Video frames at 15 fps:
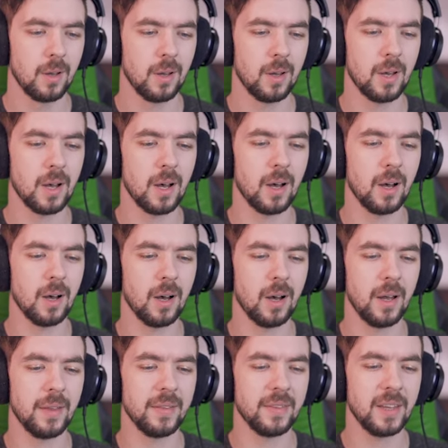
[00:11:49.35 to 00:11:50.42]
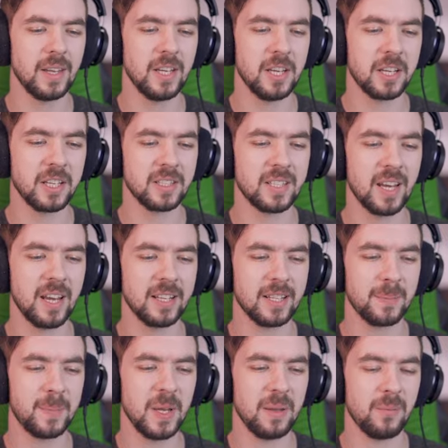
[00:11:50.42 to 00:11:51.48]
Ah, oh, and then you can take
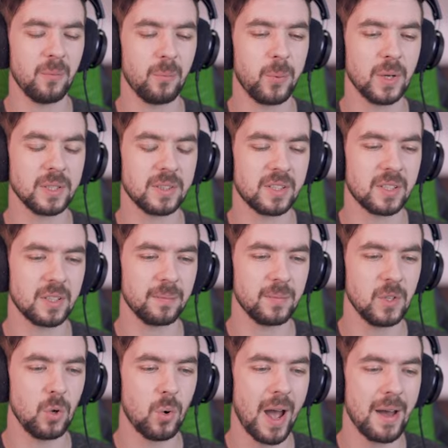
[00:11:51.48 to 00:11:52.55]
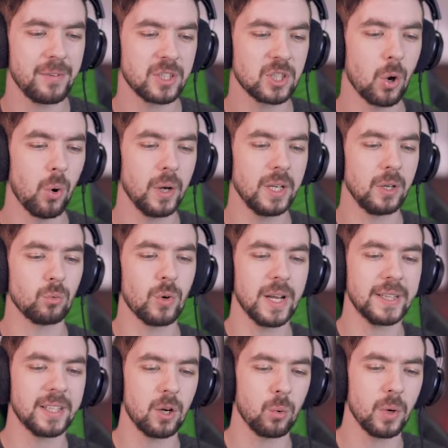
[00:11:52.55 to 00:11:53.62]
the pee- You have a toilet
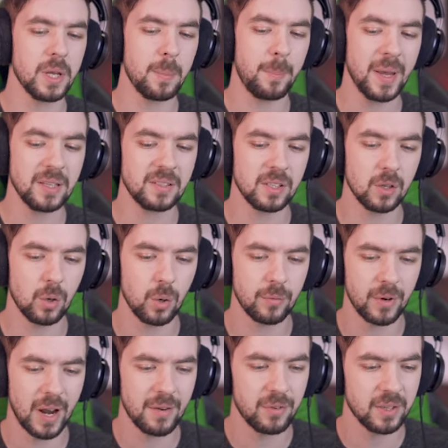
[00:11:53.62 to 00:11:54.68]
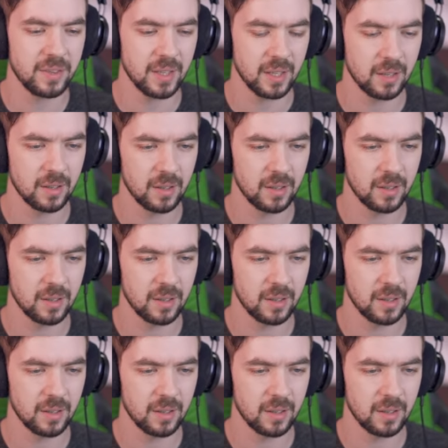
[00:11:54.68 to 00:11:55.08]
right there. Why are you pissing all over everything?